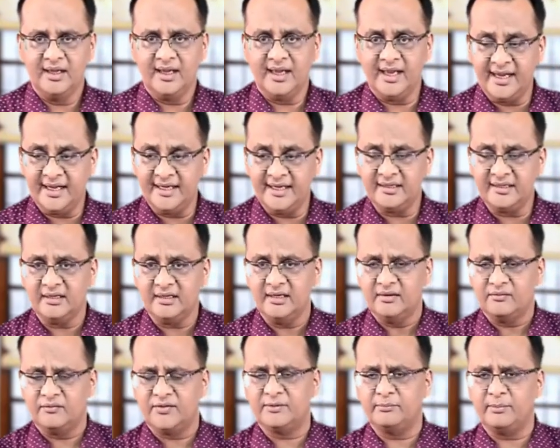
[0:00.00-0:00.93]
And
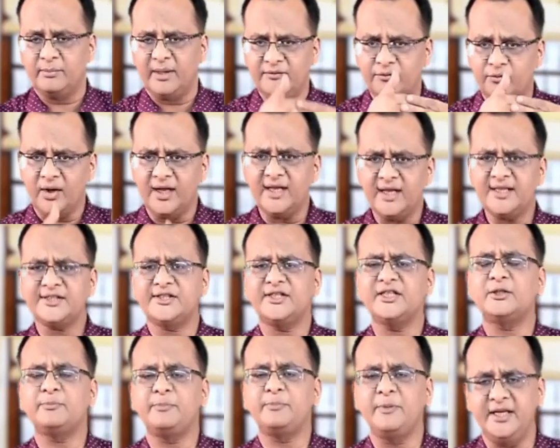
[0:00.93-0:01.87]
with my vast
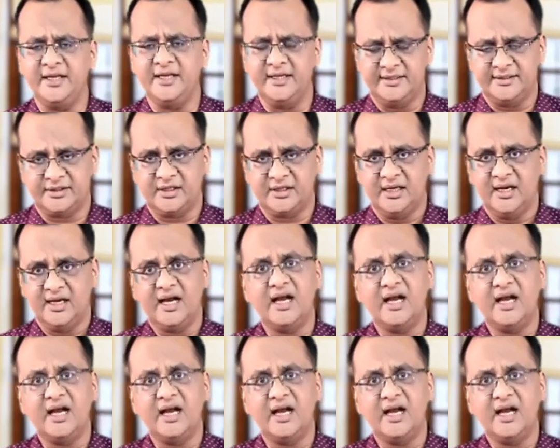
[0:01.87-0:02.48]
experience,